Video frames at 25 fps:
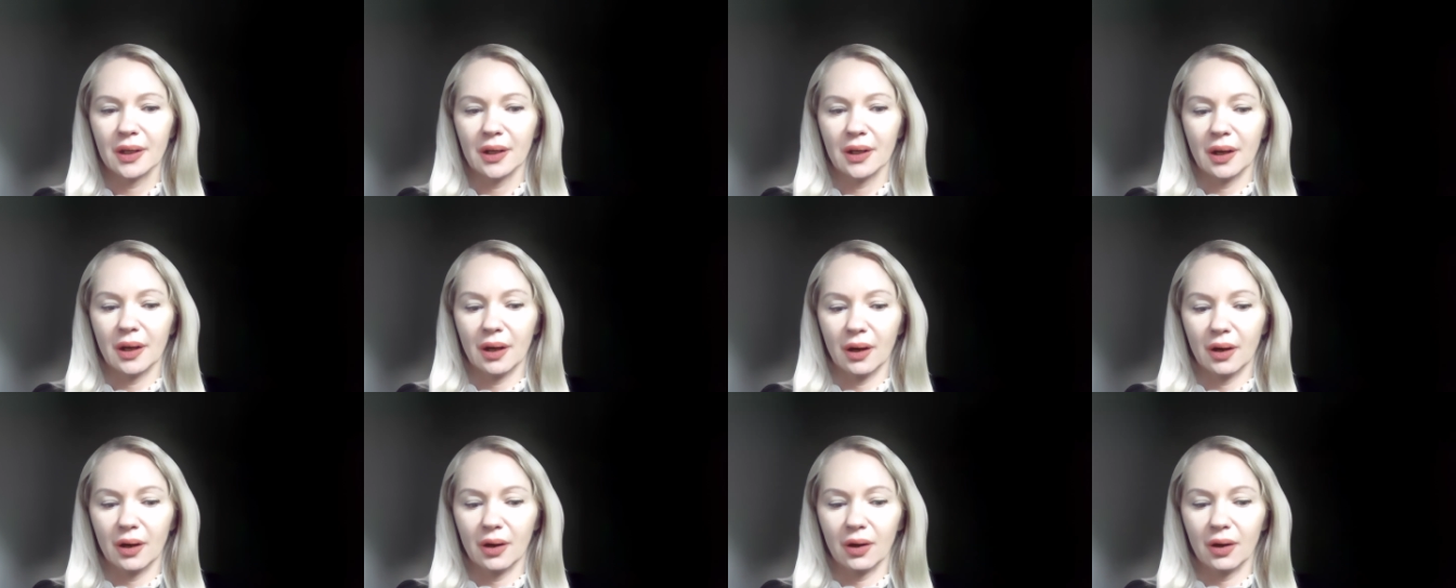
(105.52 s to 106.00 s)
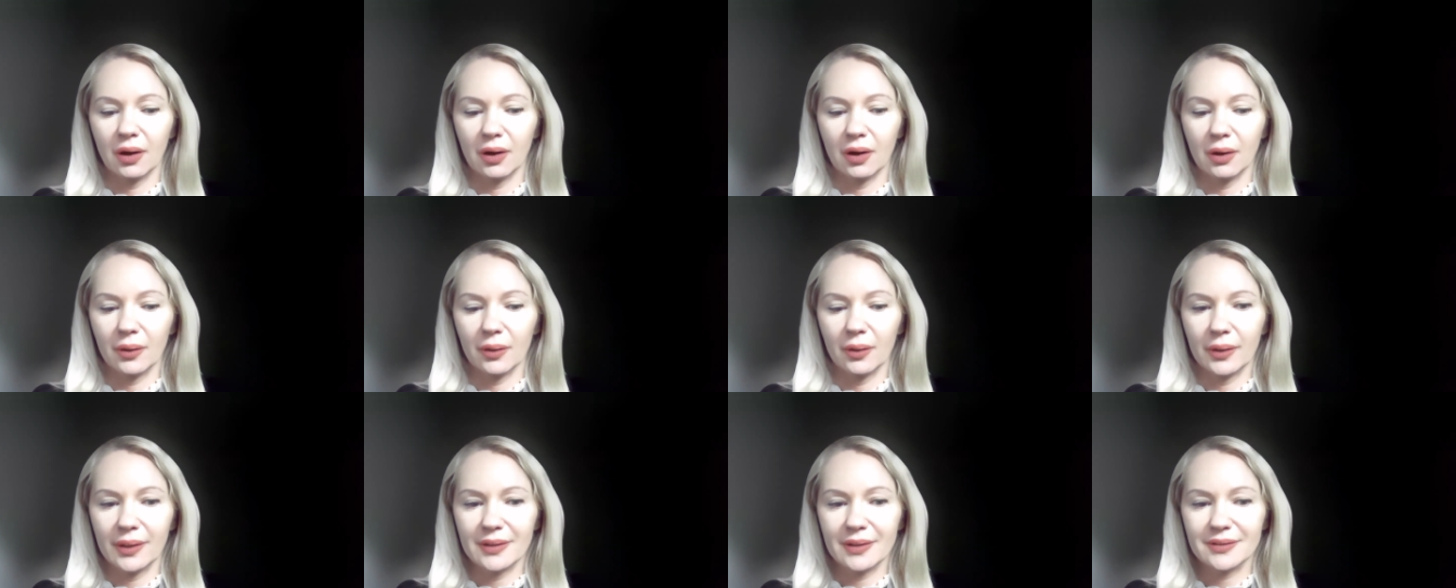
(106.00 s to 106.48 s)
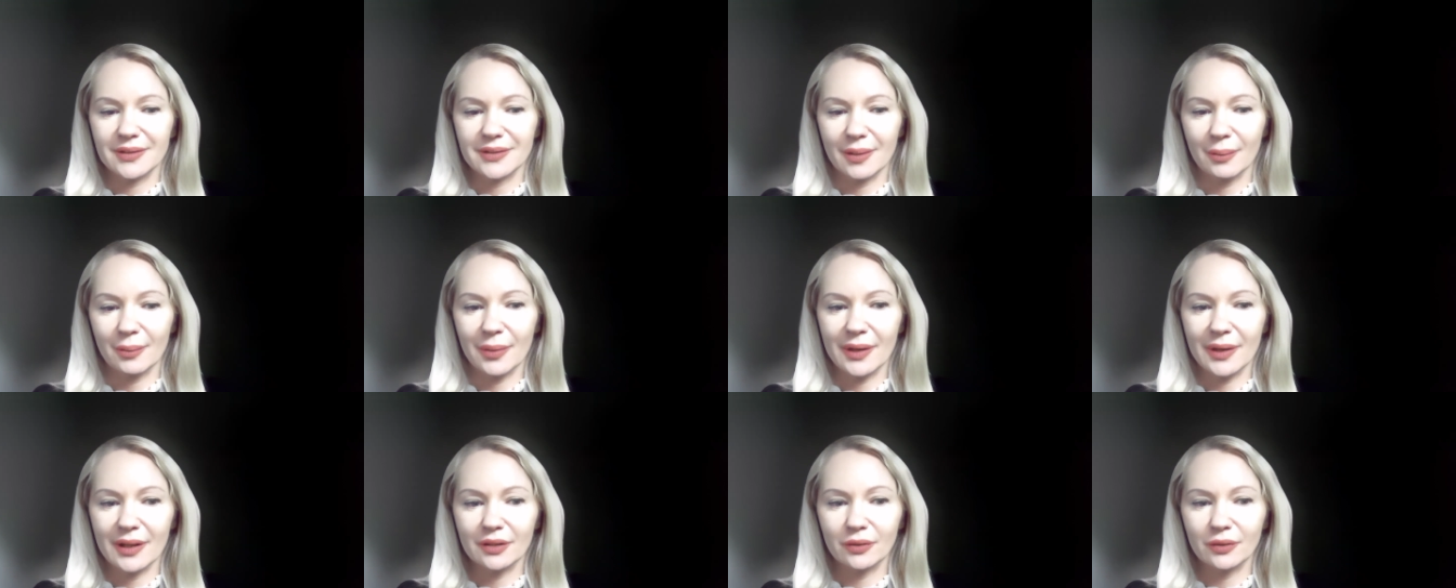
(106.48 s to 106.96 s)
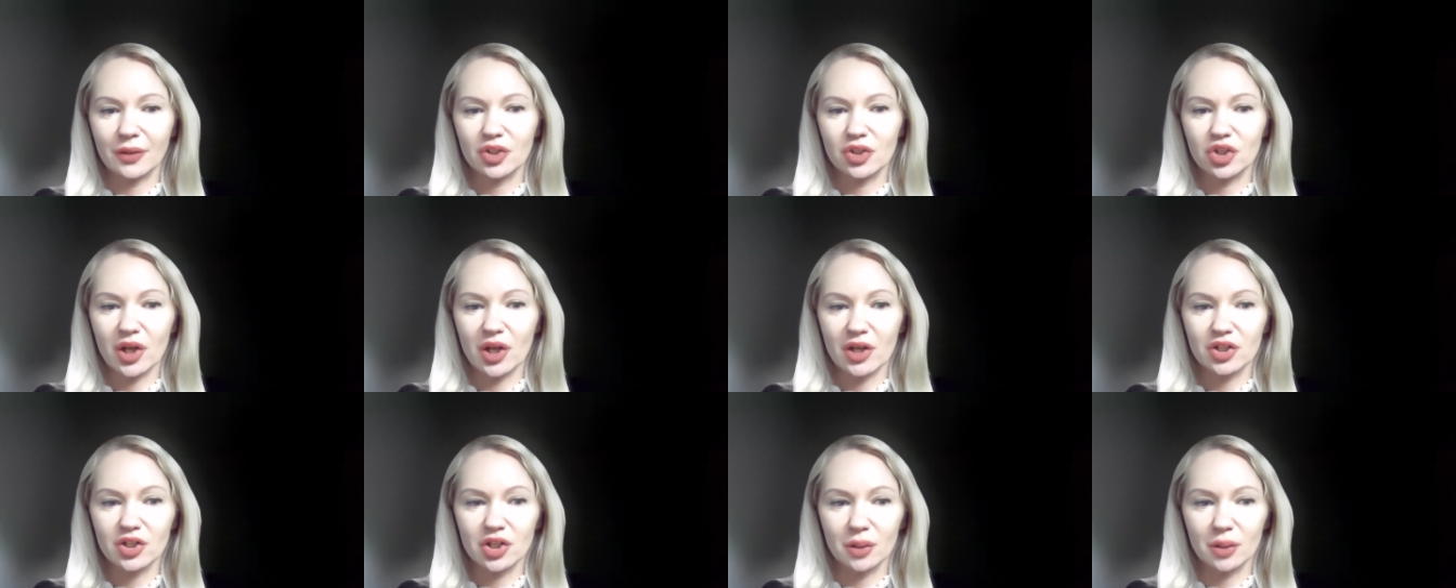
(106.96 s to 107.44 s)
uh, it's embedded with
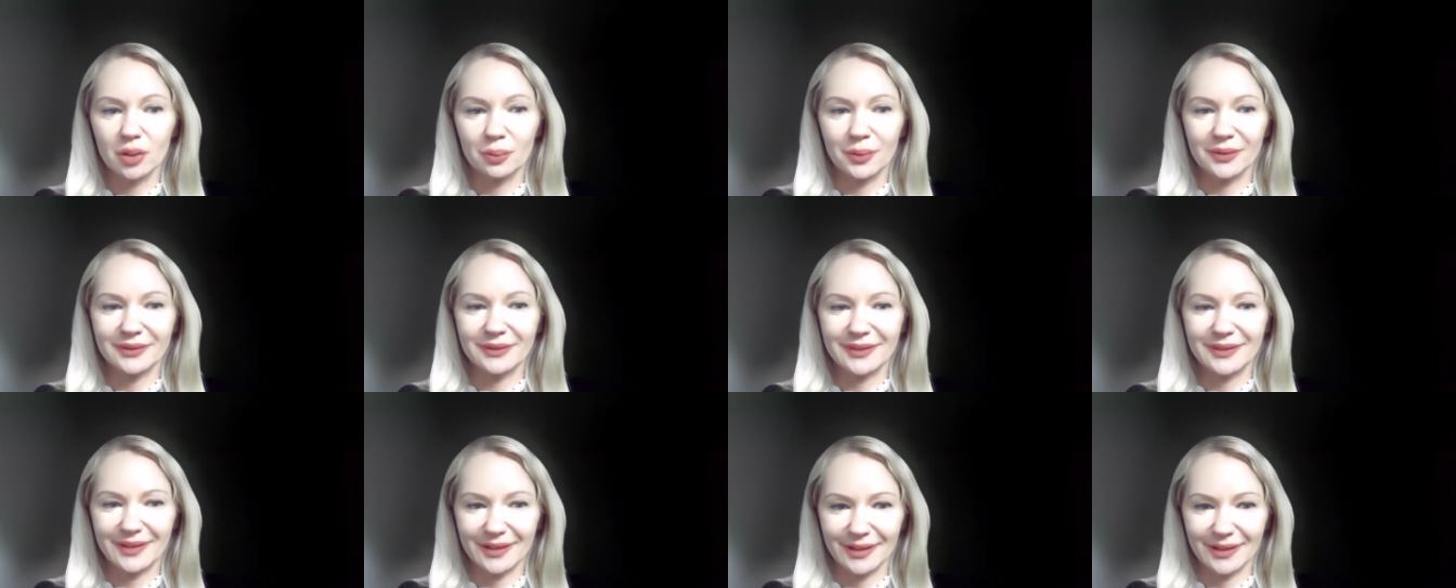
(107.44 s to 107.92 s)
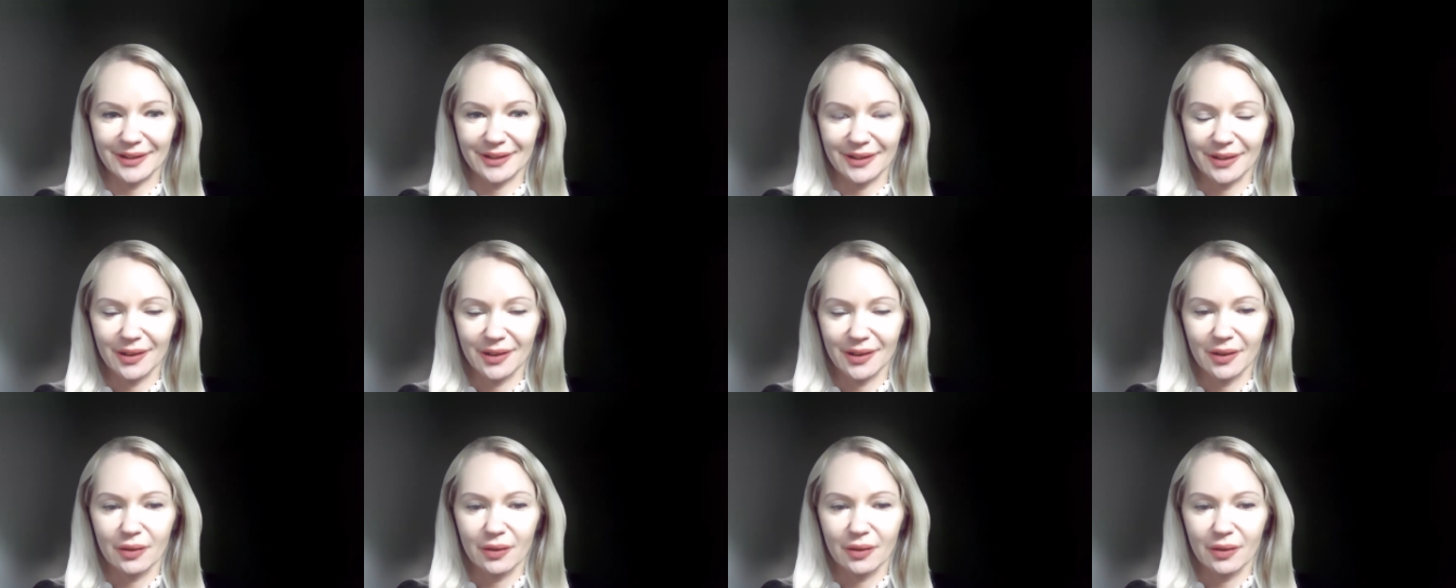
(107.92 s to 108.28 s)
ChatGPT.